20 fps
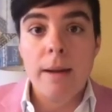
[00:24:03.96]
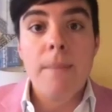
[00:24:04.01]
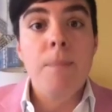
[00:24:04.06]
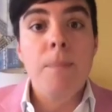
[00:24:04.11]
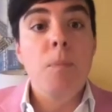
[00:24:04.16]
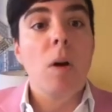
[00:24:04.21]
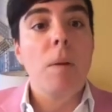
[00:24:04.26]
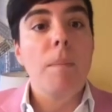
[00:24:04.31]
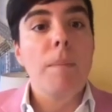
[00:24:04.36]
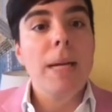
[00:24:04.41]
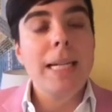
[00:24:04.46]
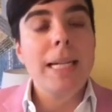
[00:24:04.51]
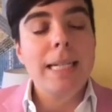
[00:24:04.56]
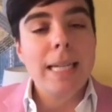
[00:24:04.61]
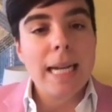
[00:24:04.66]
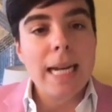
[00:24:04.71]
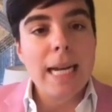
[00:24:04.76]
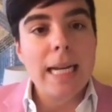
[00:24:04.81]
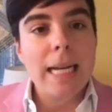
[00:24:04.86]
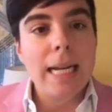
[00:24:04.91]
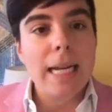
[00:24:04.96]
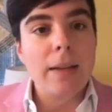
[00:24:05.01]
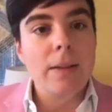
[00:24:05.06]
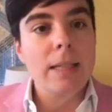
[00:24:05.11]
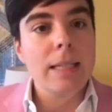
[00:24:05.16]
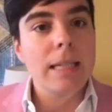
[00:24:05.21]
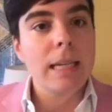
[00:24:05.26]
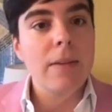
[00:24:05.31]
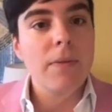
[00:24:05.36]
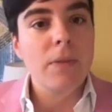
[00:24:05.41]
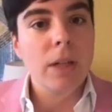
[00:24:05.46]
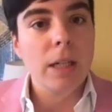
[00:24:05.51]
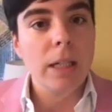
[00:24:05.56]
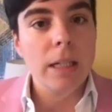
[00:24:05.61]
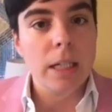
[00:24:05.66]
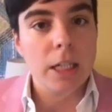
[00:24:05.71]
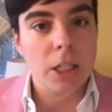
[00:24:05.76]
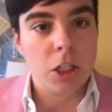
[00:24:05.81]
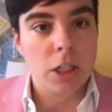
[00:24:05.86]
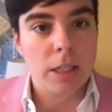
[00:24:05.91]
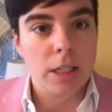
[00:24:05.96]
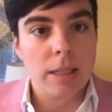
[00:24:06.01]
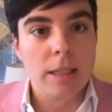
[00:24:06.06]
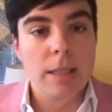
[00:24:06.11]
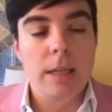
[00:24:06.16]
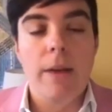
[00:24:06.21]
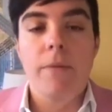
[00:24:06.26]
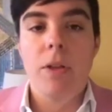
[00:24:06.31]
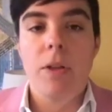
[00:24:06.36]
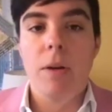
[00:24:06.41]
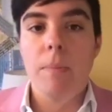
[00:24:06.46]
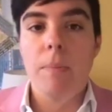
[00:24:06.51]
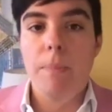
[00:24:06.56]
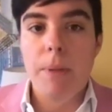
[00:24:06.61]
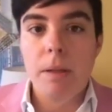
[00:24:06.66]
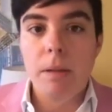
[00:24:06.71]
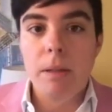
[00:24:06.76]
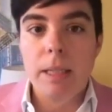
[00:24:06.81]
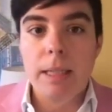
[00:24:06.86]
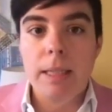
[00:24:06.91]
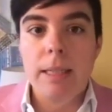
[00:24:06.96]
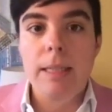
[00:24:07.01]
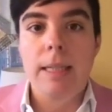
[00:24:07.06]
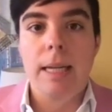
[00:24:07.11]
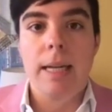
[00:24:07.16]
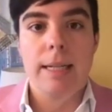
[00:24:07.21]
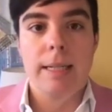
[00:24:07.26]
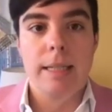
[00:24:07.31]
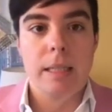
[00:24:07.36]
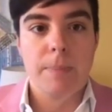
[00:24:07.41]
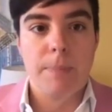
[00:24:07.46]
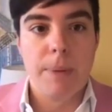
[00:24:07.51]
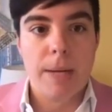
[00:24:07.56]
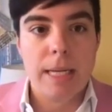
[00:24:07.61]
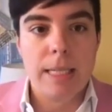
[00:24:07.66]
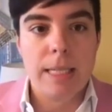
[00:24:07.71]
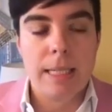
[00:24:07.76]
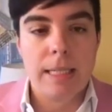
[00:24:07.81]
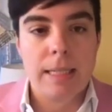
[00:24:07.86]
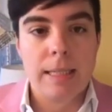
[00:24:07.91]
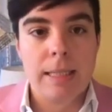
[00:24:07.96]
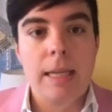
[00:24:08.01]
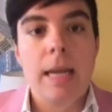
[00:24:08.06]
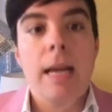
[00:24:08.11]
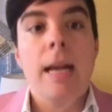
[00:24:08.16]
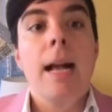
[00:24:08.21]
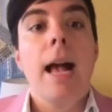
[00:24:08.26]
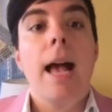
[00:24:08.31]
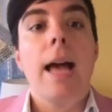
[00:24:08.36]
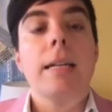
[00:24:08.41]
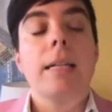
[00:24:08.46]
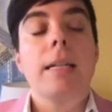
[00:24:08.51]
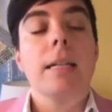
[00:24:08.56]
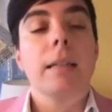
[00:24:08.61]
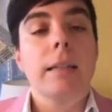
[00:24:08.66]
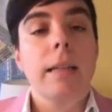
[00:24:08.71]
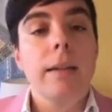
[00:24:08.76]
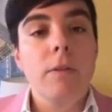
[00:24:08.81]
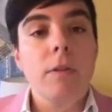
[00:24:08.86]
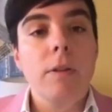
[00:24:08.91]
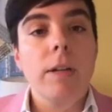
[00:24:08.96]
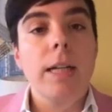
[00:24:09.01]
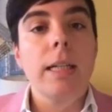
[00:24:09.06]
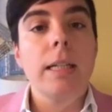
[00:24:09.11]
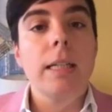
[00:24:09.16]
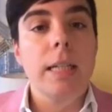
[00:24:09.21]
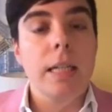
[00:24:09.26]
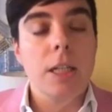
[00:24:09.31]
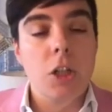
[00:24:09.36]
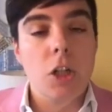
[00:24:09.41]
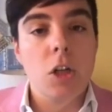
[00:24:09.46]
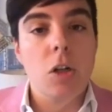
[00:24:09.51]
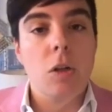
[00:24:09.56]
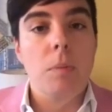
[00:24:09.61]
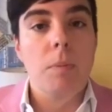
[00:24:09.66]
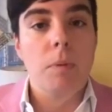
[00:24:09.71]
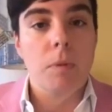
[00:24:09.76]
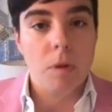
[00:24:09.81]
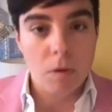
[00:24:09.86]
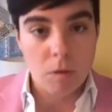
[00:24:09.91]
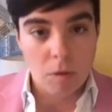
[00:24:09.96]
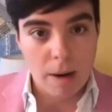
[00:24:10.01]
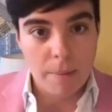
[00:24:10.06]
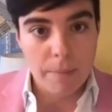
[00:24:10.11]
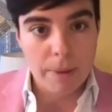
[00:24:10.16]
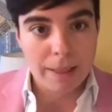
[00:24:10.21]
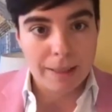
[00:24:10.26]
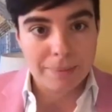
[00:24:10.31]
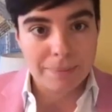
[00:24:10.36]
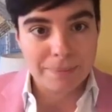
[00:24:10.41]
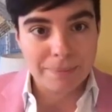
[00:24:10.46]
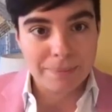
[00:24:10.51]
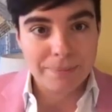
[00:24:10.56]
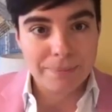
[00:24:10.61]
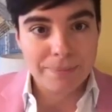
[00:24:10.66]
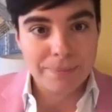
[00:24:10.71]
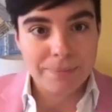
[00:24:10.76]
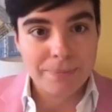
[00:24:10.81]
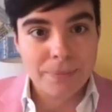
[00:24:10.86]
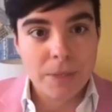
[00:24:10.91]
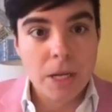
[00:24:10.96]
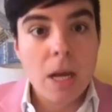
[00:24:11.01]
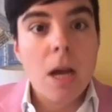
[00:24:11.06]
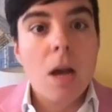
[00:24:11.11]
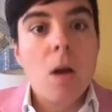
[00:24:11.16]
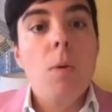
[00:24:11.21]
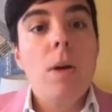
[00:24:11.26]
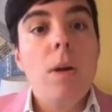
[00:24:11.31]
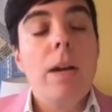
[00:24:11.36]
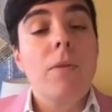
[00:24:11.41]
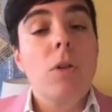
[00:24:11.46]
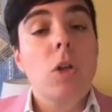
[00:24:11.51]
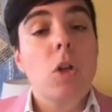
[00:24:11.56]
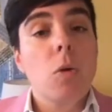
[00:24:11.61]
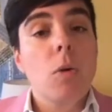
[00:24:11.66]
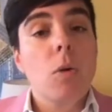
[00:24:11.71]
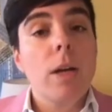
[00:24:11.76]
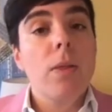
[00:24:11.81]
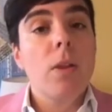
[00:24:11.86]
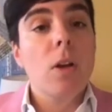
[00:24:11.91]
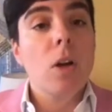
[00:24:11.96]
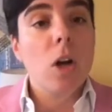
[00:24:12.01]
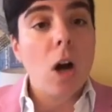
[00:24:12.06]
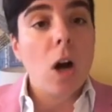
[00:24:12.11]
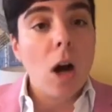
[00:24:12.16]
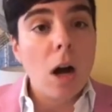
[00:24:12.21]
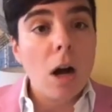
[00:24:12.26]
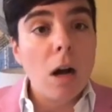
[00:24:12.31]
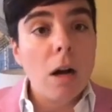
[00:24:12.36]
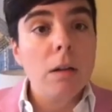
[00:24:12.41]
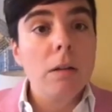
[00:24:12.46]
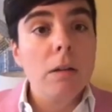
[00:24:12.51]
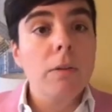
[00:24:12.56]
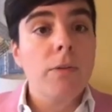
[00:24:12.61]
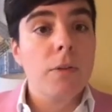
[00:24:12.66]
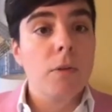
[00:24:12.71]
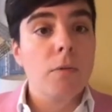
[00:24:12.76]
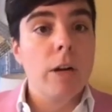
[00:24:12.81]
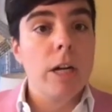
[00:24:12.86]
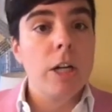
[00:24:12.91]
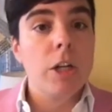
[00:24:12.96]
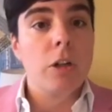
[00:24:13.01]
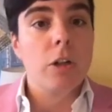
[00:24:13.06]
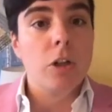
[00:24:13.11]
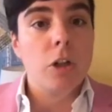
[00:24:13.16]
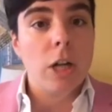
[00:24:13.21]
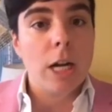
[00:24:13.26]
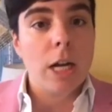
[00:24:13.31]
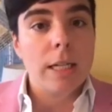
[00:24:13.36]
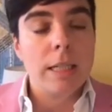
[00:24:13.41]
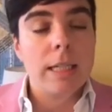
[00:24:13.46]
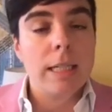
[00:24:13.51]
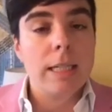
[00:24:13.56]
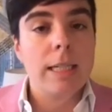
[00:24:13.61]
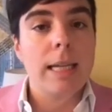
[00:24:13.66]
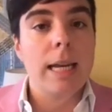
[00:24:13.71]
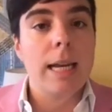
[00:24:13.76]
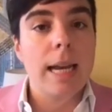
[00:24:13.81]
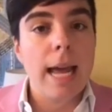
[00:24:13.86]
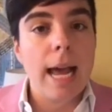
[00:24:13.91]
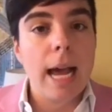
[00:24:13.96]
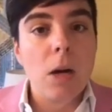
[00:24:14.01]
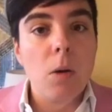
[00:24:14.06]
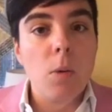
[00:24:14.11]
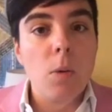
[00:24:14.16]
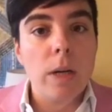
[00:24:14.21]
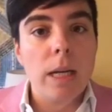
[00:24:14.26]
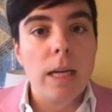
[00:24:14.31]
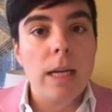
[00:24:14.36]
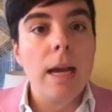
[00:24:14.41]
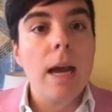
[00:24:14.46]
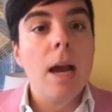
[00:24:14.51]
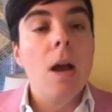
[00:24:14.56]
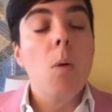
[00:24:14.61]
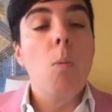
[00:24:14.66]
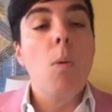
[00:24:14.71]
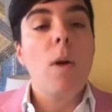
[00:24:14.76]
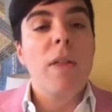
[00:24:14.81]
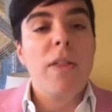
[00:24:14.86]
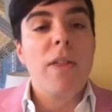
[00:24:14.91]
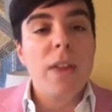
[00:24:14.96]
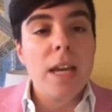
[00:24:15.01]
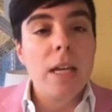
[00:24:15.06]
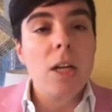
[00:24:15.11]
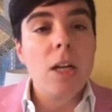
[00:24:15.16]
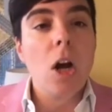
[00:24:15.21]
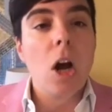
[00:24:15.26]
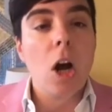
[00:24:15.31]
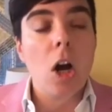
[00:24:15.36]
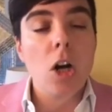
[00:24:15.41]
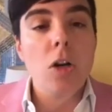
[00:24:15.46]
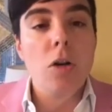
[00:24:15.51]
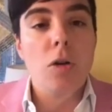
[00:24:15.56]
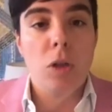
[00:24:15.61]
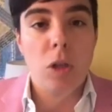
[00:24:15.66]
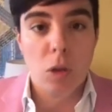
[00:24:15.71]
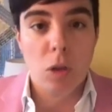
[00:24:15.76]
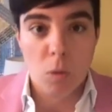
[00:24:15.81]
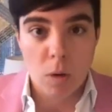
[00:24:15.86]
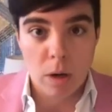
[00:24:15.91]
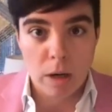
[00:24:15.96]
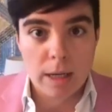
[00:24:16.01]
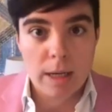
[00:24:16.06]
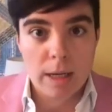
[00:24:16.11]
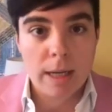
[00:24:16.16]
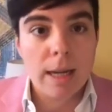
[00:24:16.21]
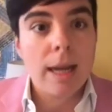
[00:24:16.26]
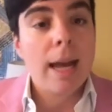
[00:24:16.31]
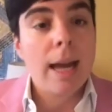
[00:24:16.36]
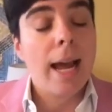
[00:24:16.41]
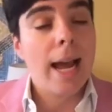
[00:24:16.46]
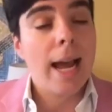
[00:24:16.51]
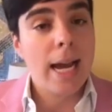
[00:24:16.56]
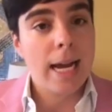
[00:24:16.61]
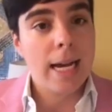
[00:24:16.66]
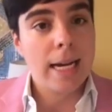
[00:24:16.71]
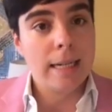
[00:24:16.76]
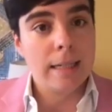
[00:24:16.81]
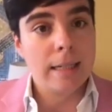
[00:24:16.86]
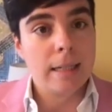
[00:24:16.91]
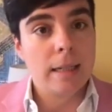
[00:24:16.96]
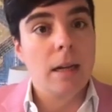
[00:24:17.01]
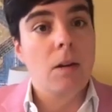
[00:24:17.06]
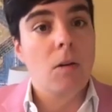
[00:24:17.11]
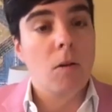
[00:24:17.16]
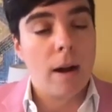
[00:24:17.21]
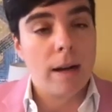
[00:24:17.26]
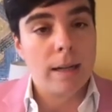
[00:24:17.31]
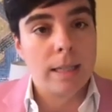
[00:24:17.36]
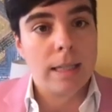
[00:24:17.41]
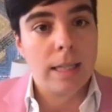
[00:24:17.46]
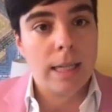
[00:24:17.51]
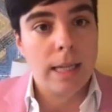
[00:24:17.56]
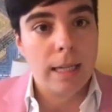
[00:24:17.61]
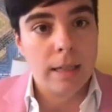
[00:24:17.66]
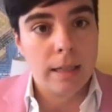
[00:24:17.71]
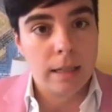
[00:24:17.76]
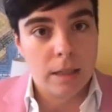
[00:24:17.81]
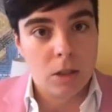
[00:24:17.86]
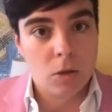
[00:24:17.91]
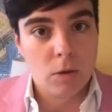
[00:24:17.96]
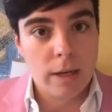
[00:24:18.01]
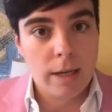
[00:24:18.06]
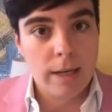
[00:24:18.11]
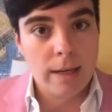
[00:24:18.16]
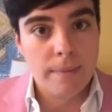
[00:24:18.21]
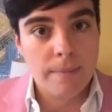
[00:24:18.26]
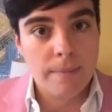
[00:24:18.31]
while maintaining the safe conditions of their buildings and spaces and delivering digital programming. We have joined the call for racial justice and equity within Art New York and across the industry.